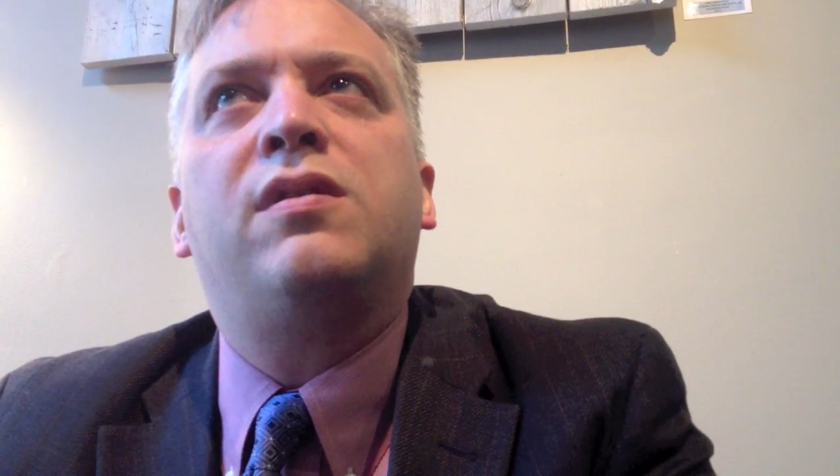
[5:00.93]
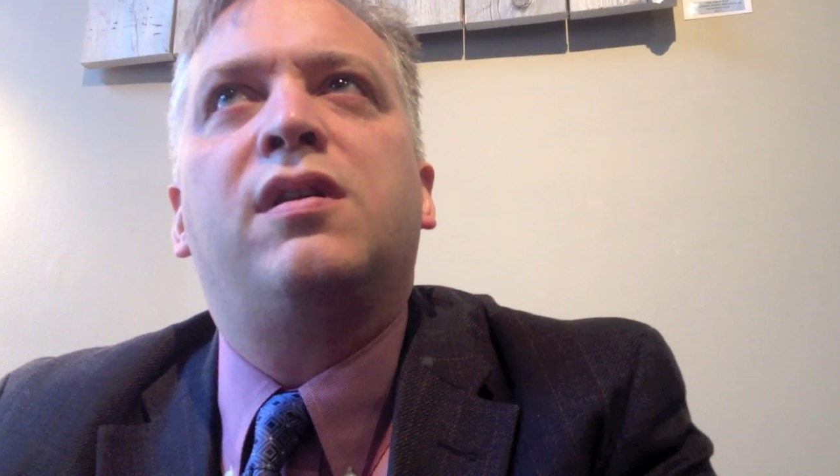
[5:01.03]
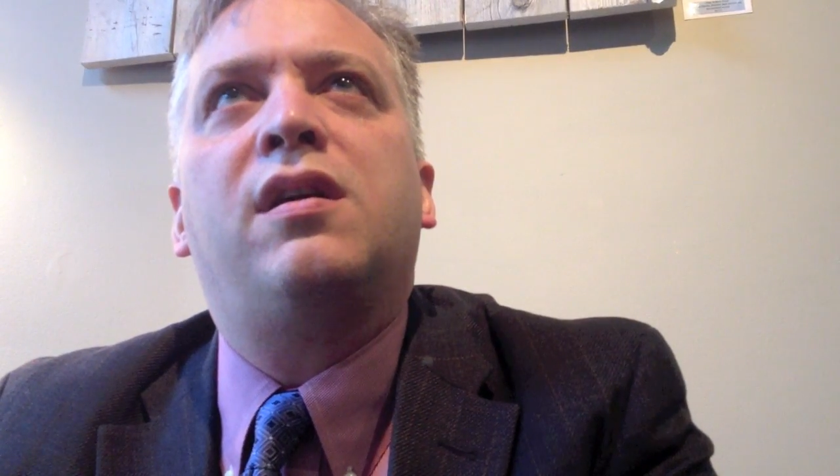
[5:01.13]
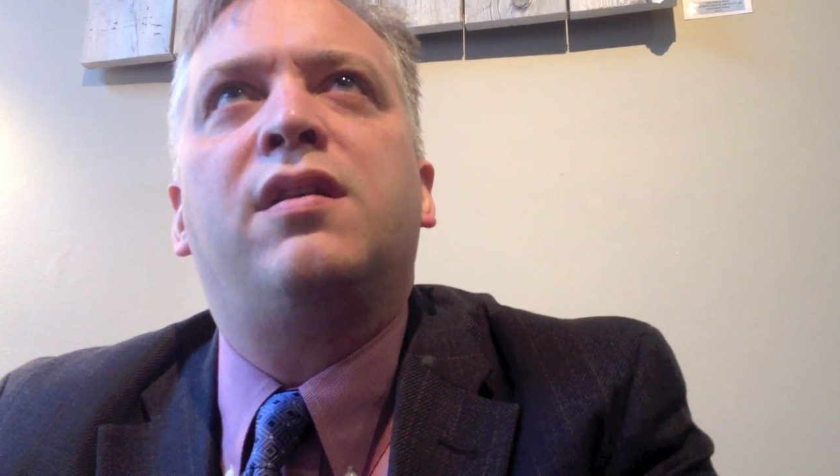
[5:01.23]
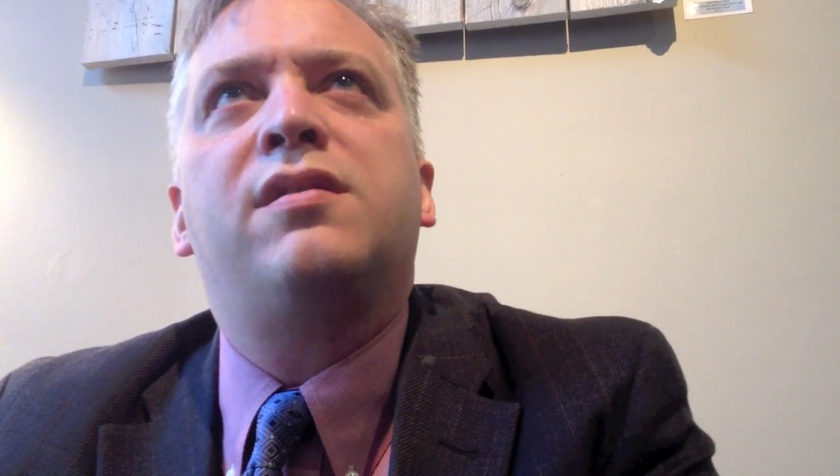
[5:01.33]

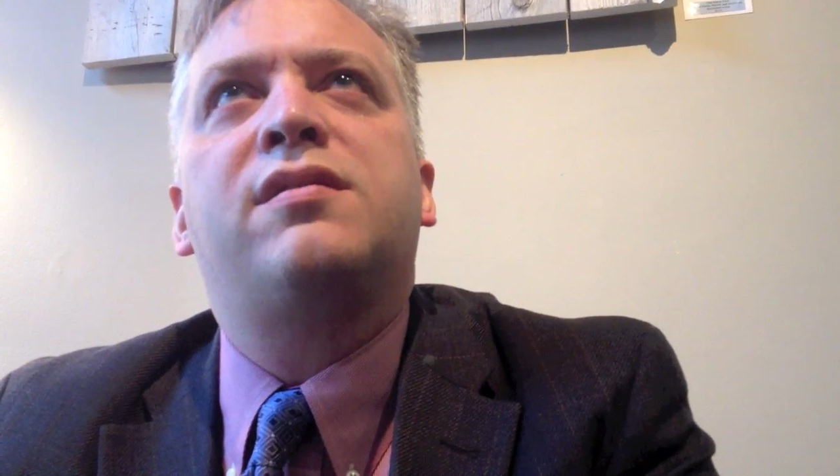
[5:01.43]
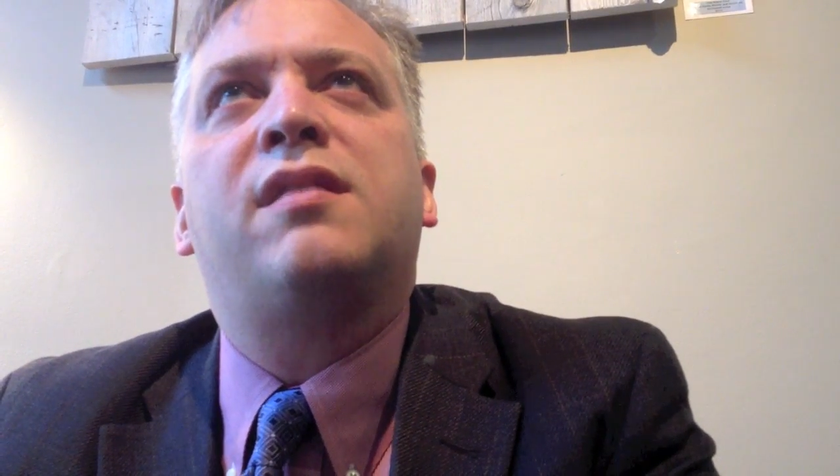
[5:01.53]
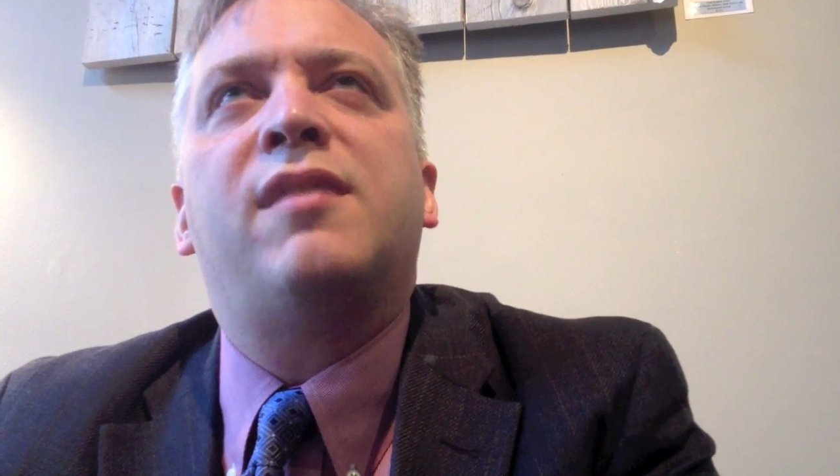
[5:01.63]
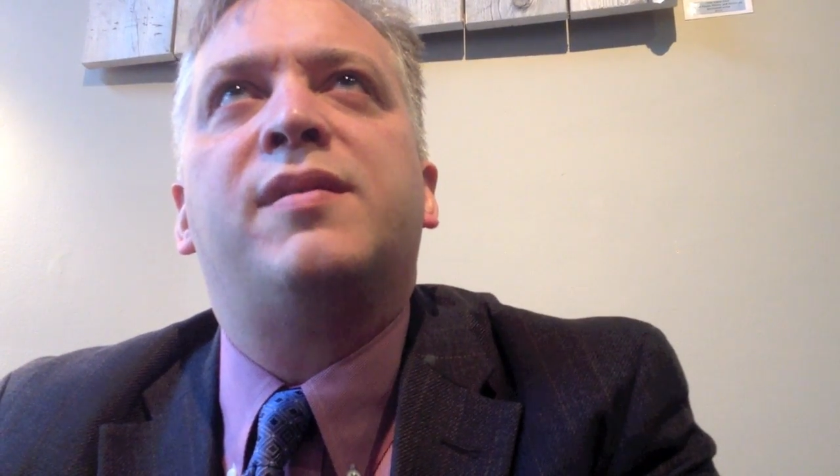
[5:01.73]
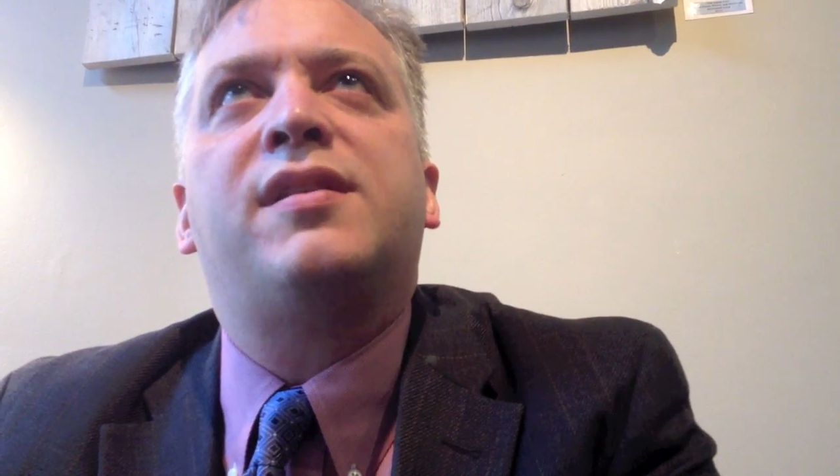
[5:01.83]
and this is
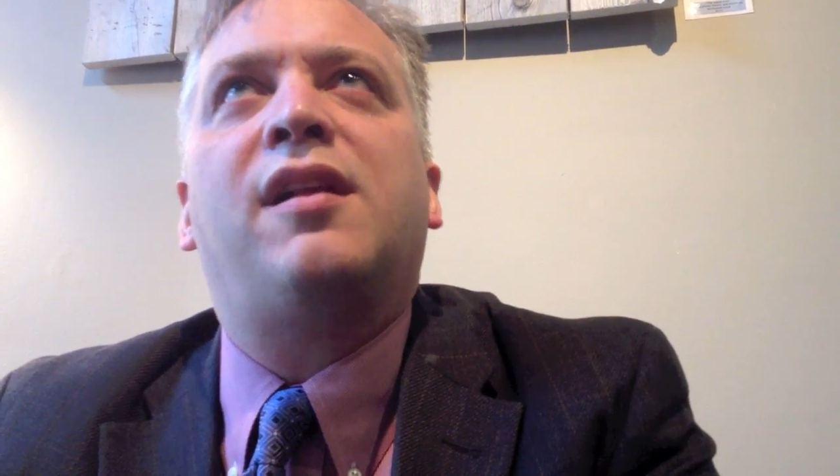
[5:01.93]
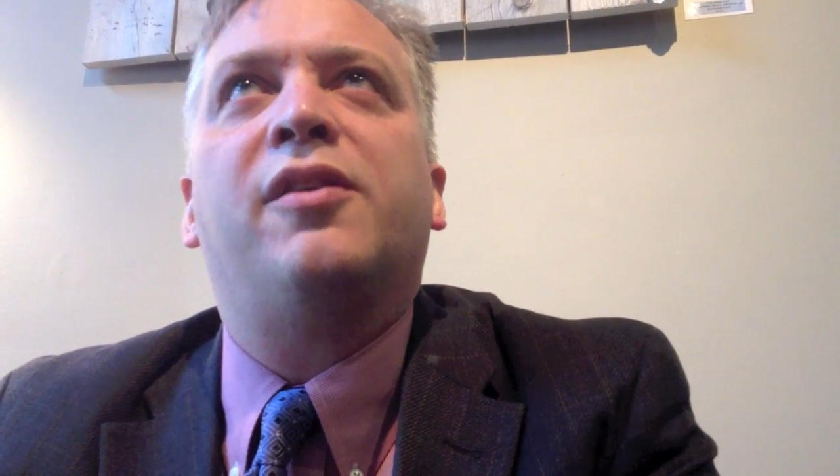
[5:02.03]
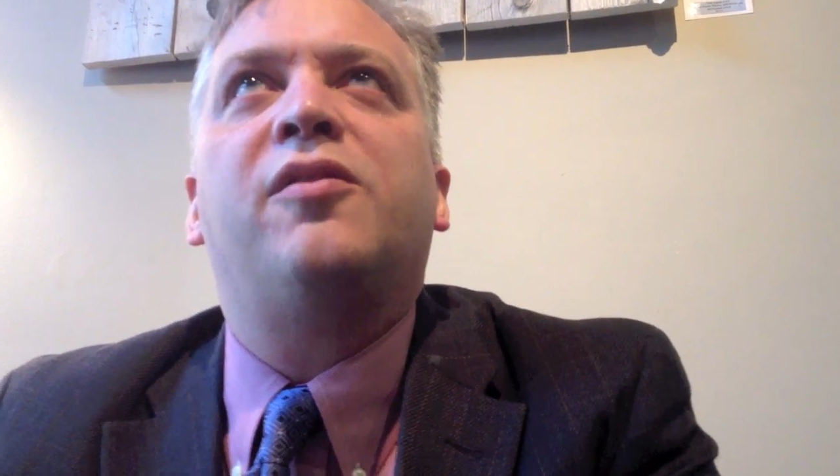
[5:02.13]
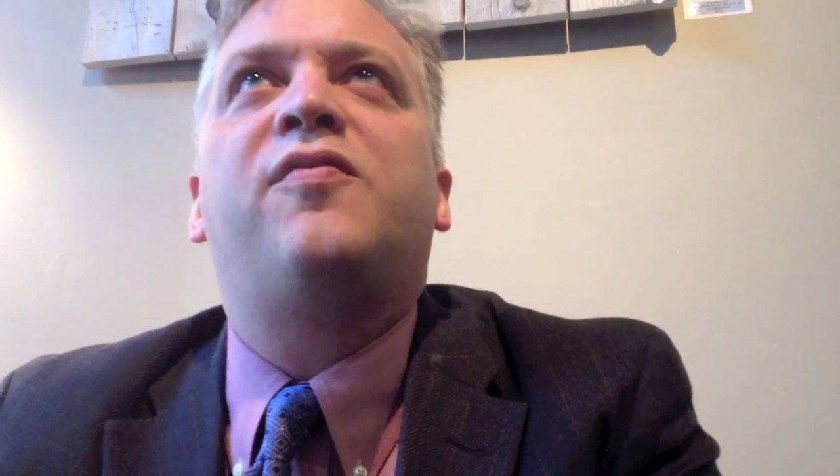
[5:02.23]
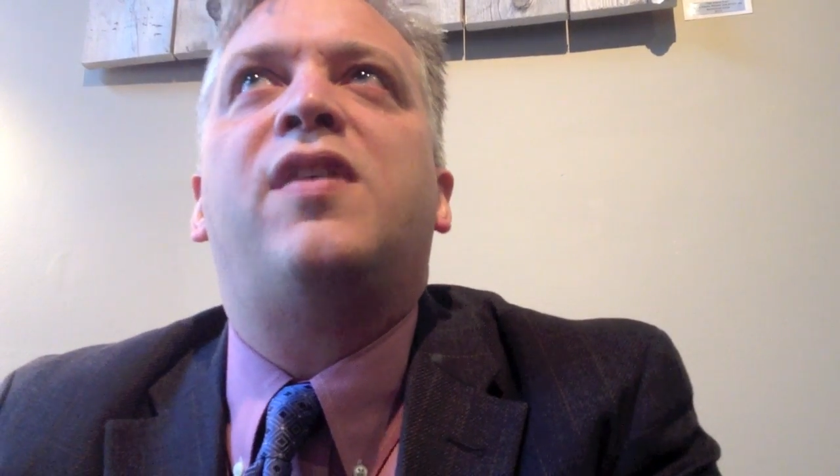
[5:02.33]
going to maybe sound a
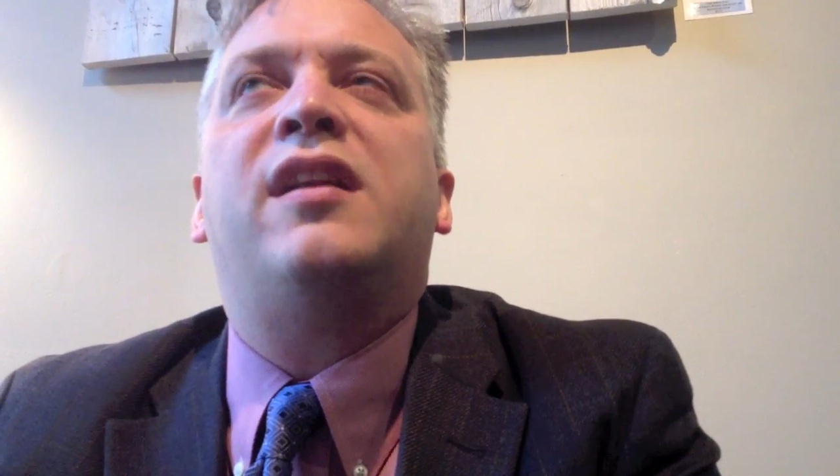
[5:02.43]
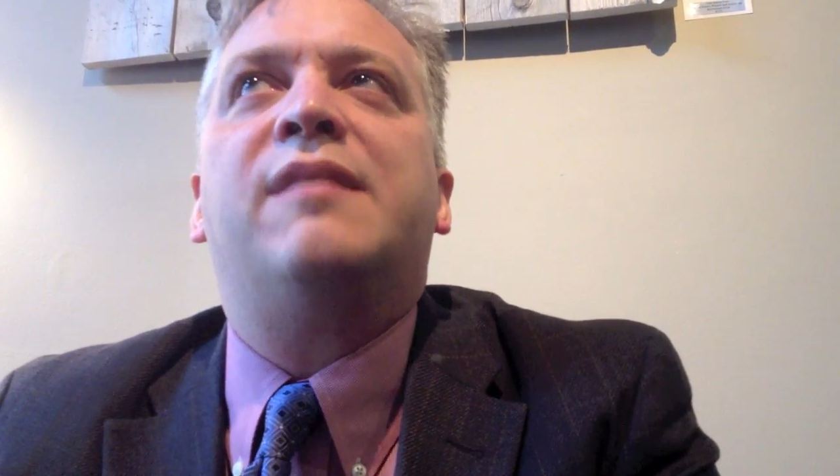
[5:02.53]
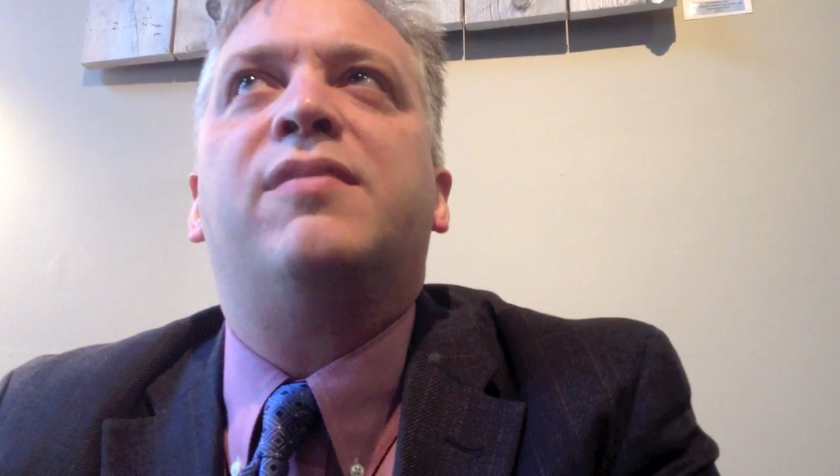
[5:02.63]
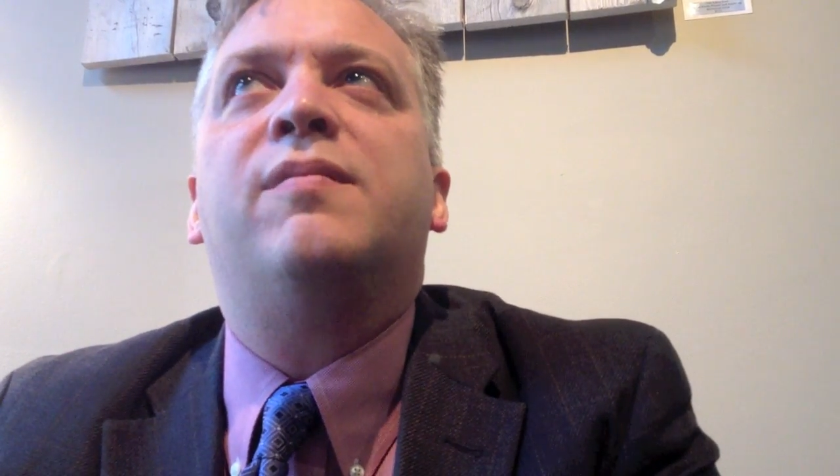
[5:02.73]
little funny,